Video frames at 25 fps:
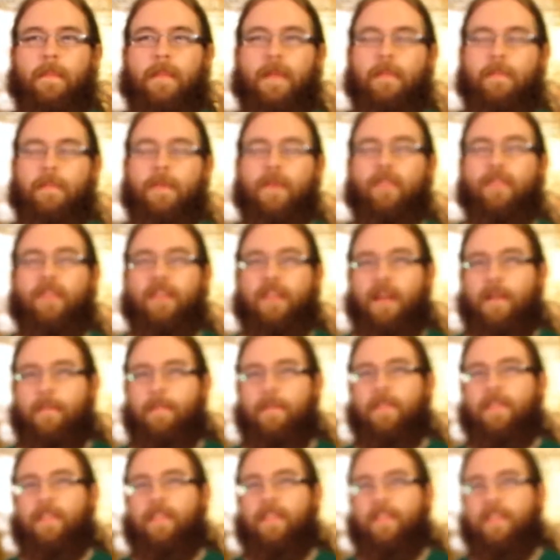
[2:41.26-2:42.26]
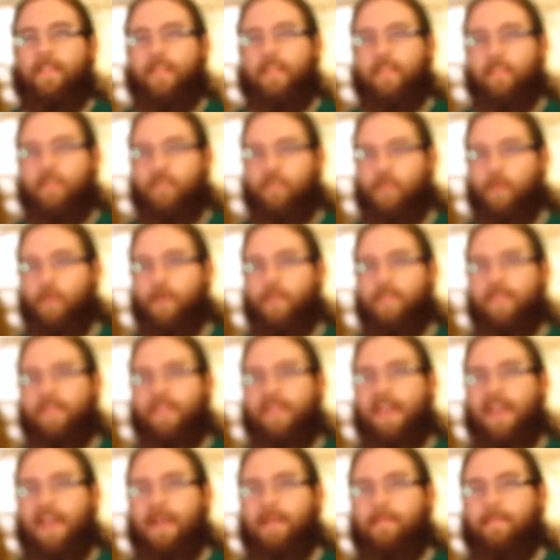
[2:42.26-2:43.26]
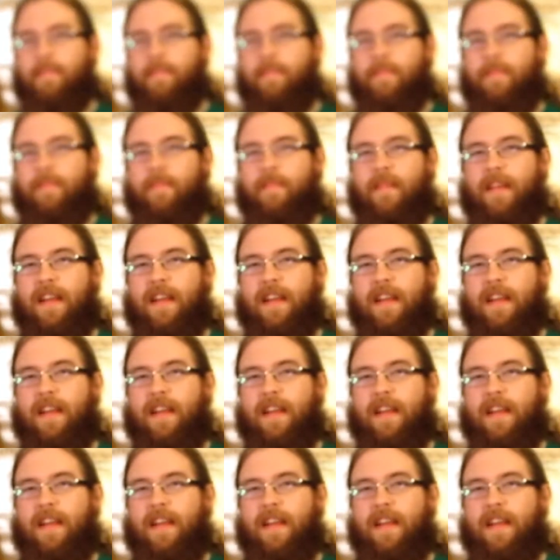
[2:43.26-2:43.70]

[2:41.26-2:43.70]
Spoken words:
they built it up in the story of the game